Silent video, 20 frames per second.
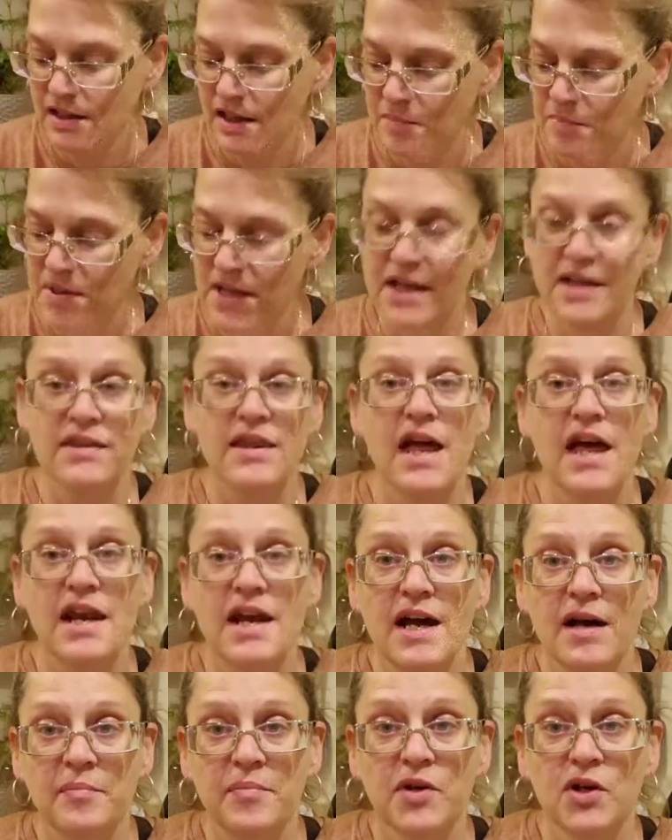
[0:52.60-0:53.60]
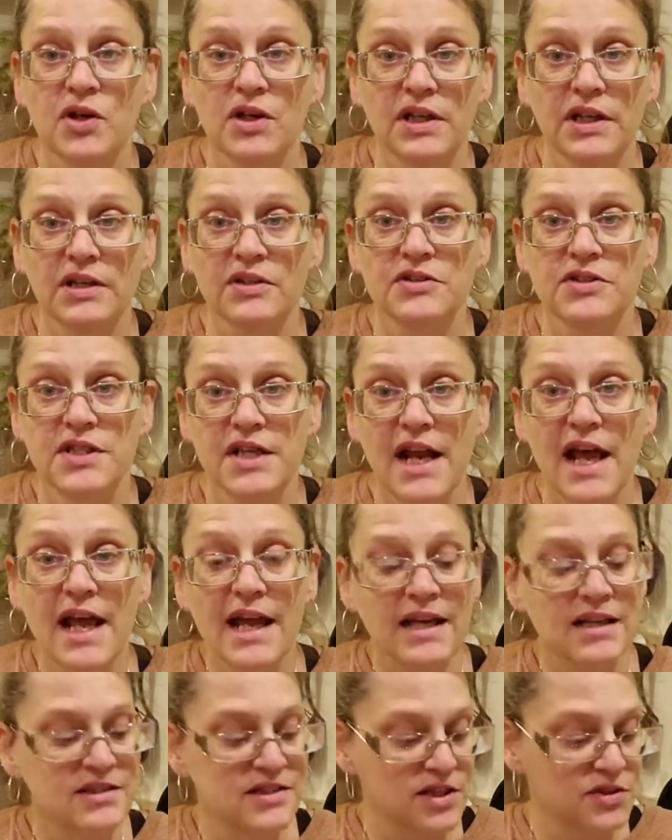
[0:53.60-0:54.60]
I picked that up earlier today
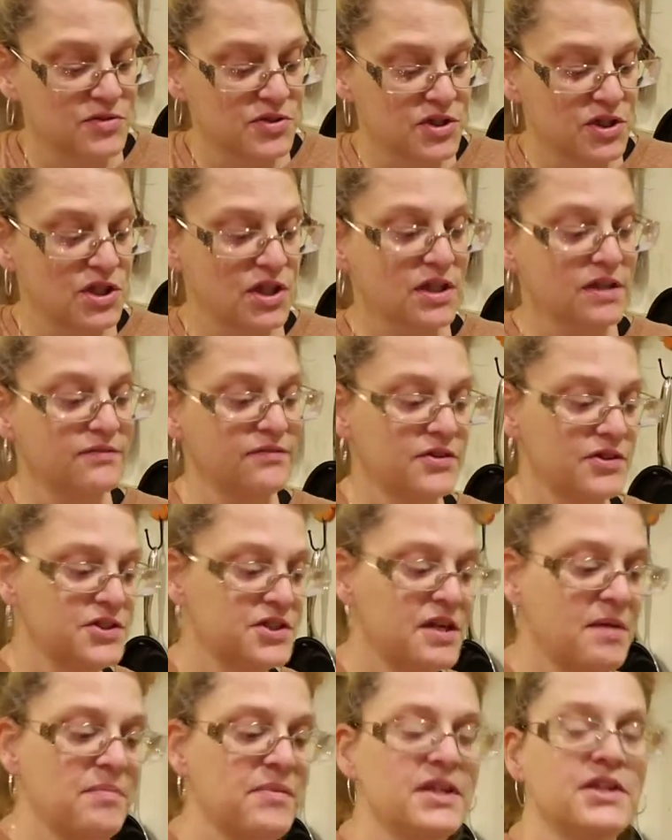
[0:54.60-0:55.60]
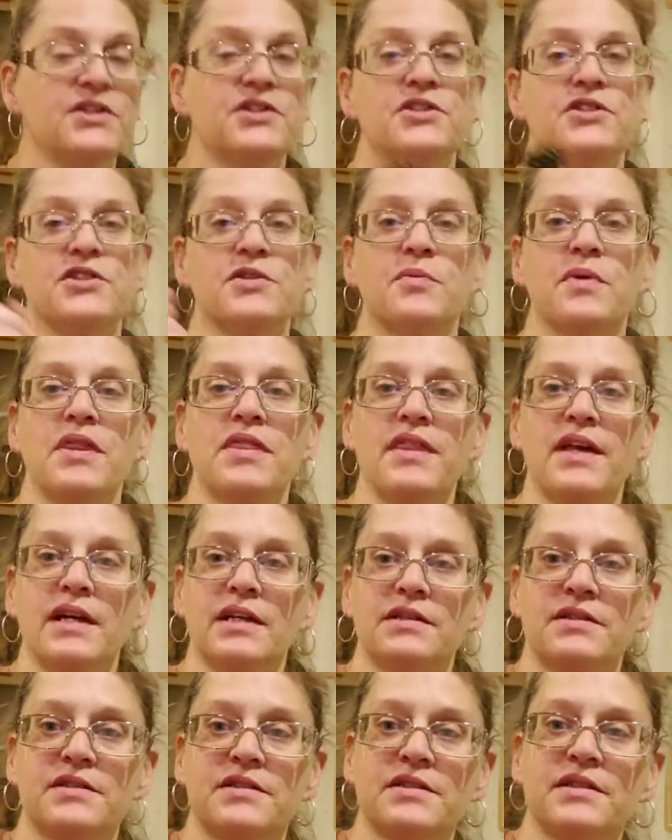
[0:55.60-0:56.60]
because I was looking for something to do with
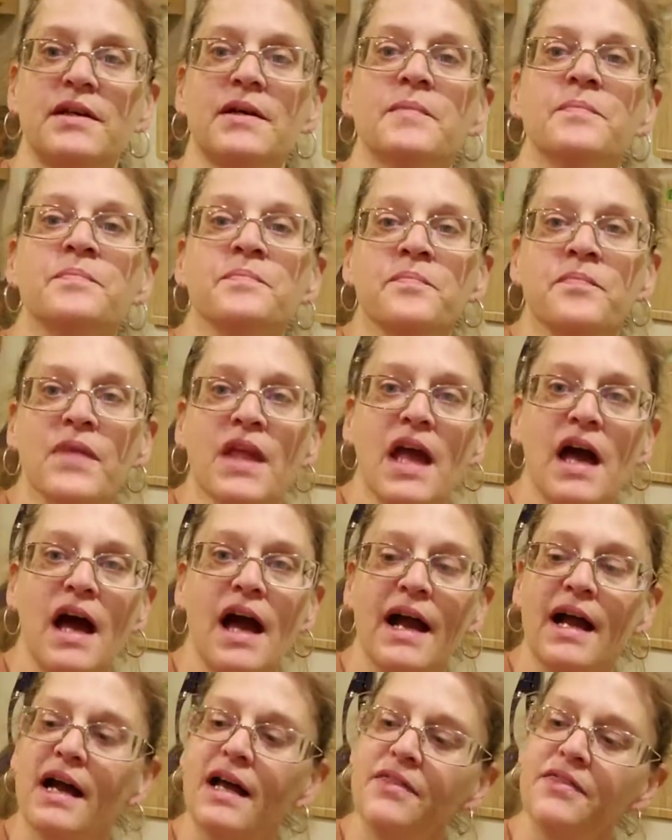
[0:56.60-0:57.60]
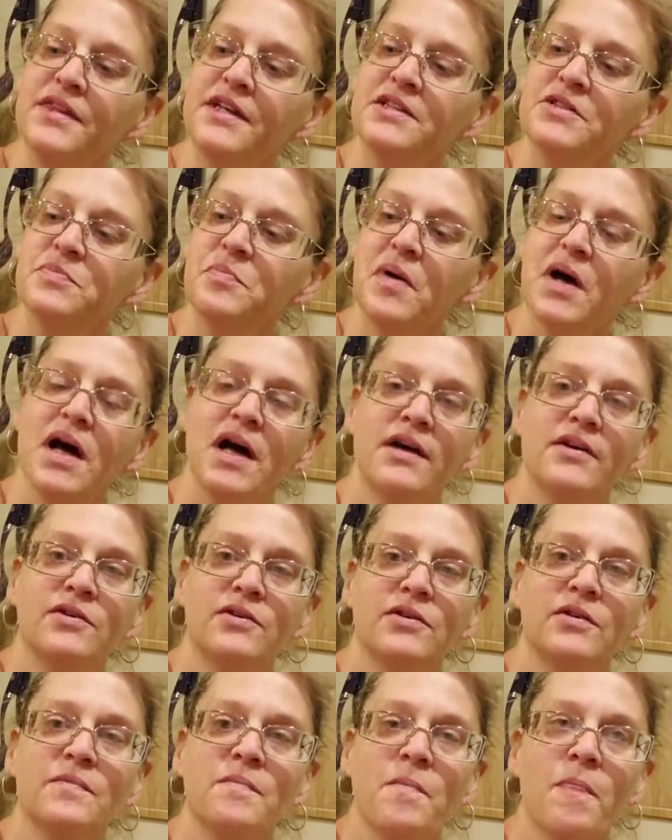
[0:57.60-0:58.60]
this. I got this
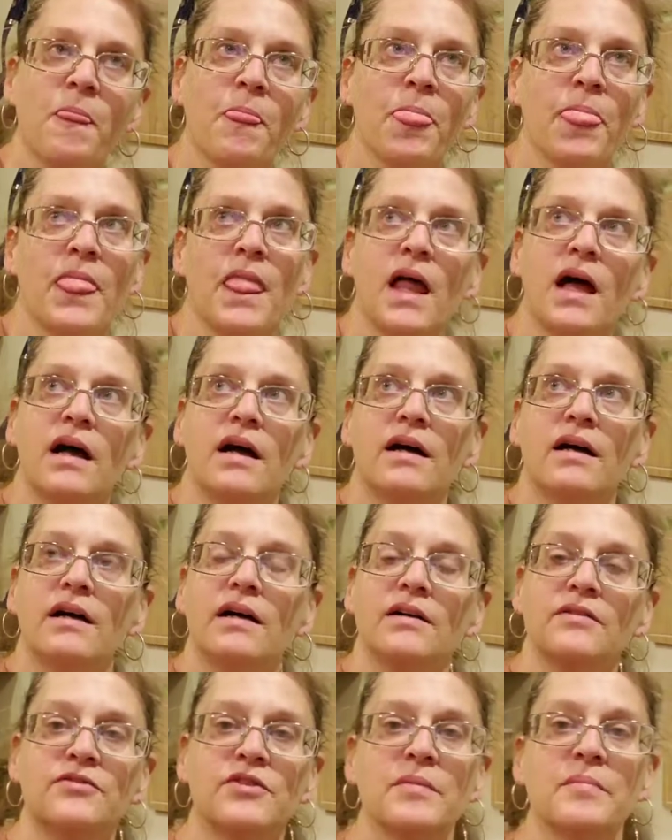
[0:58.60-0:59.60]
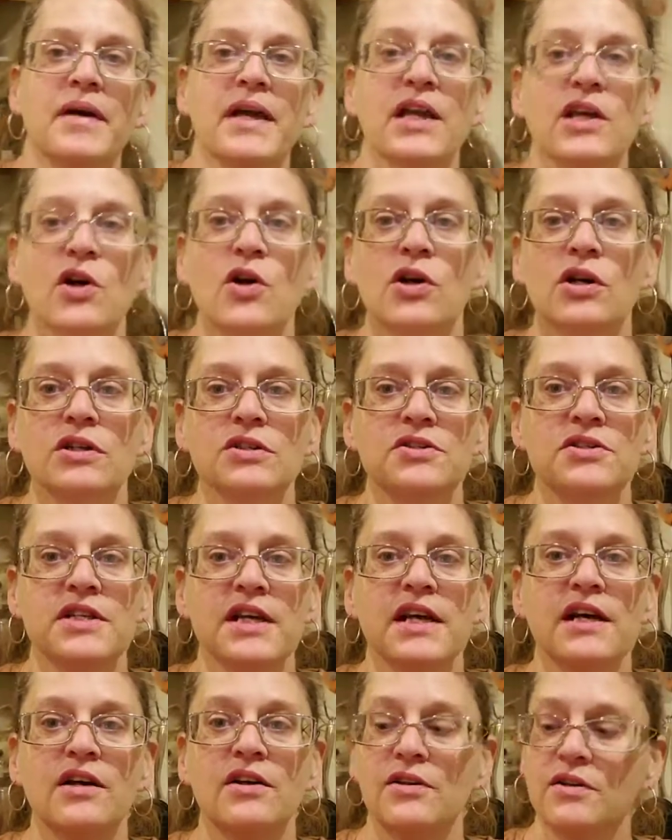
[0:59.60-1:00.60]
bottle uh, from a yard
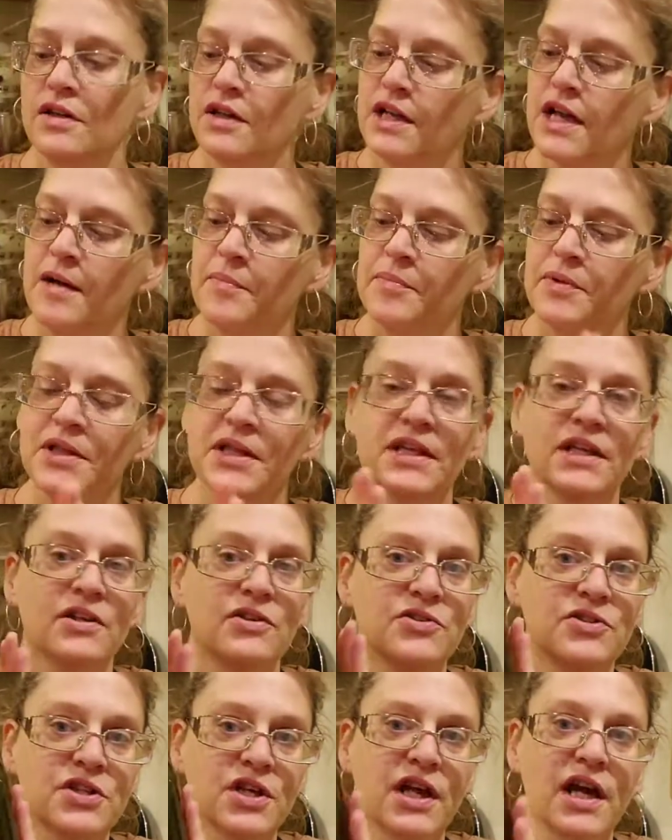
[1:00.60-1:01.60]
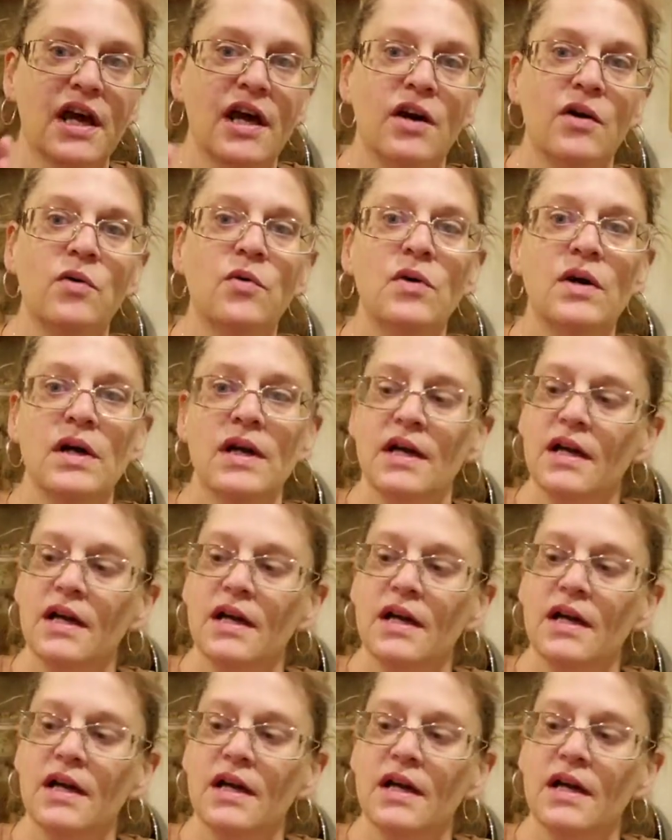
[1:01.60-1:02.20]
sale a couple years ago.